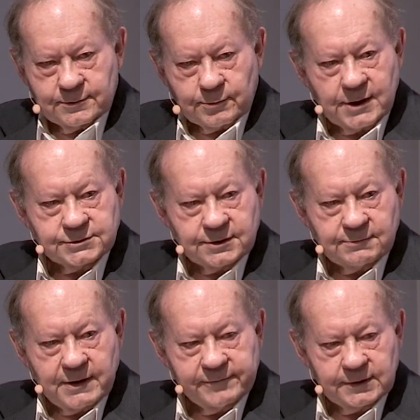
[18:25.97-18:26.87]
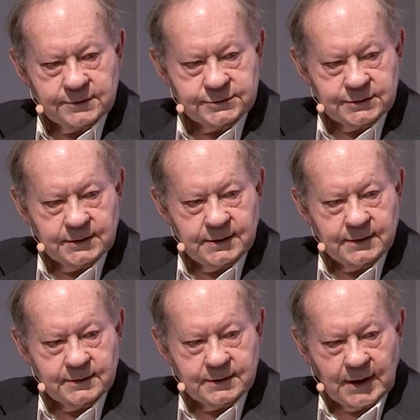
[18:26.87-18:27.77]
Russian
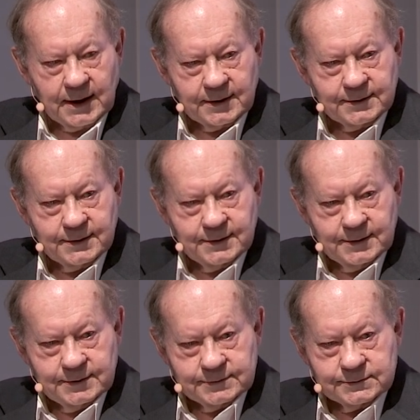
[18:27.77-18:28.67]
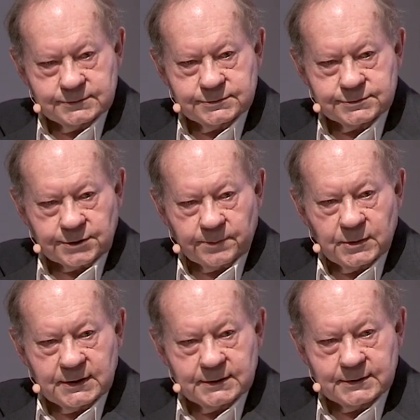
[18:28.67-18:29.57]
Revolution,
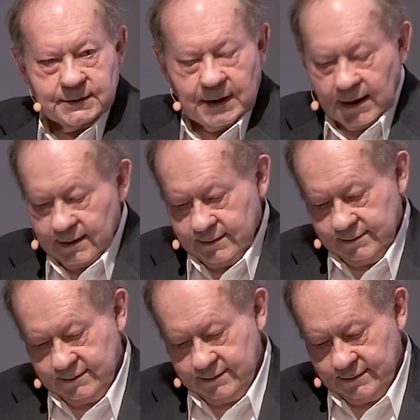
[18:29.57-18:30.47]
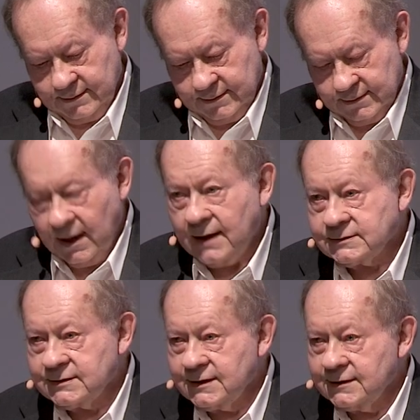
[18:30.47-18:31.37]
German
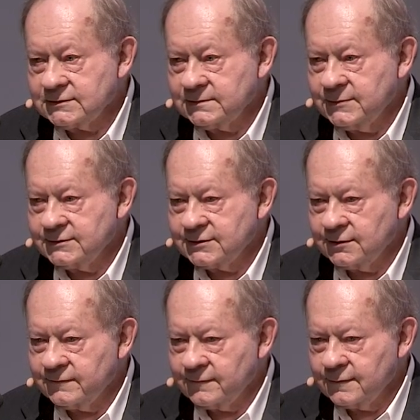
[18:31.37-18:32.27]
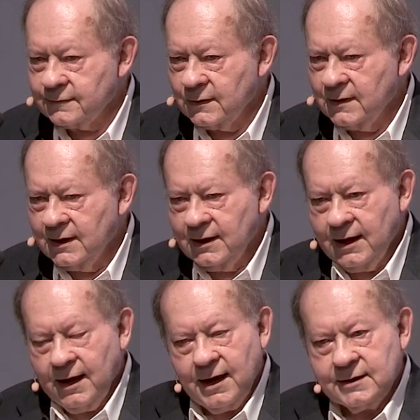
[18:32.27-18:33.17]
Nazism, and so forth.
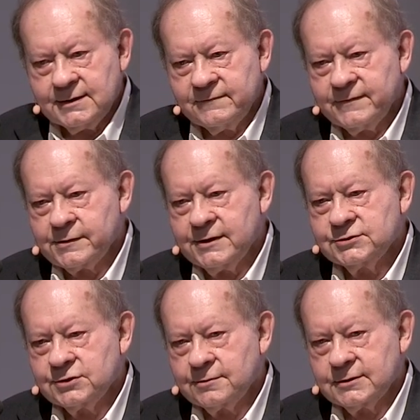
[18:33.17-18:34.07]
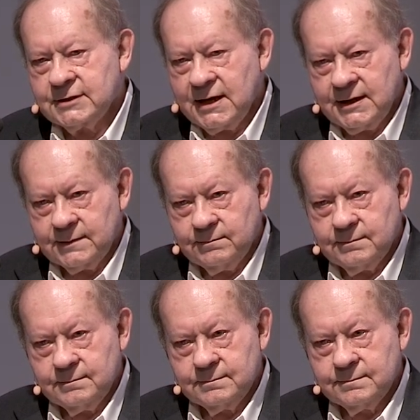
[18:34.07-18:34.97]
And in a very short time,
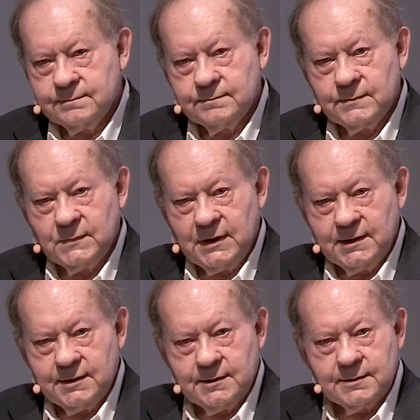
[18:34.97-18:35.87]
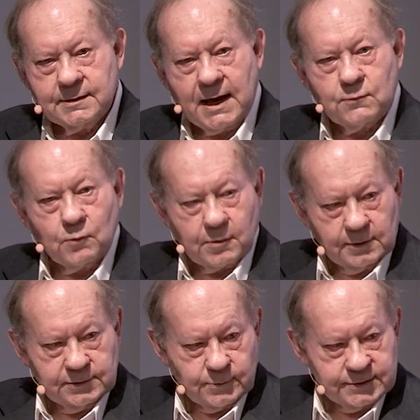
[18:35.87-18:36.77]
that
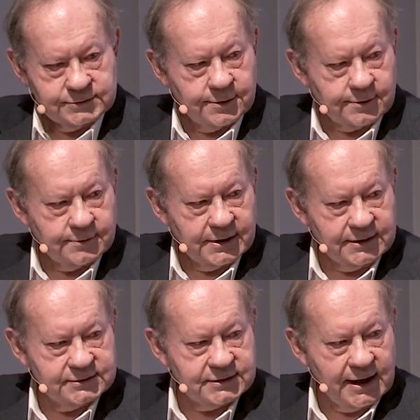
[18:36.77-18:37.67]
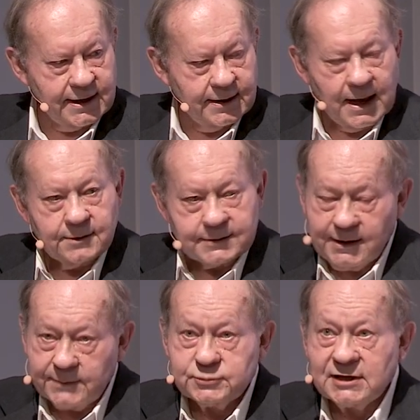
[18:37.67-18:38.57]
world was turned inside out,
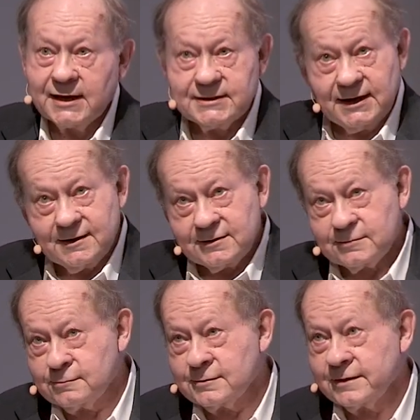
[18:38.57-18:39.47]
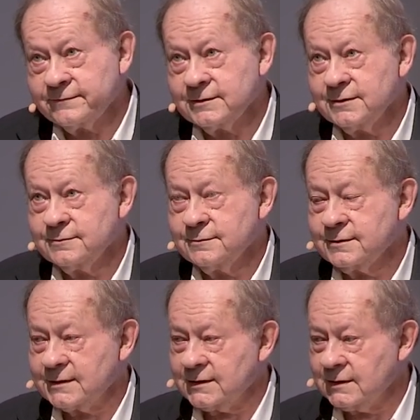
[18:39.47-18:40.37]
upside down, or wherever you
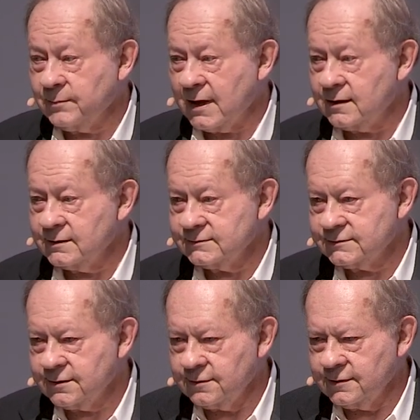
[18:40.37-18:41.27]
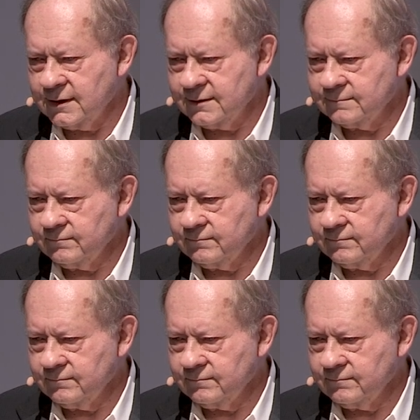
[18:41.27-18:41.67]
think about it as turning.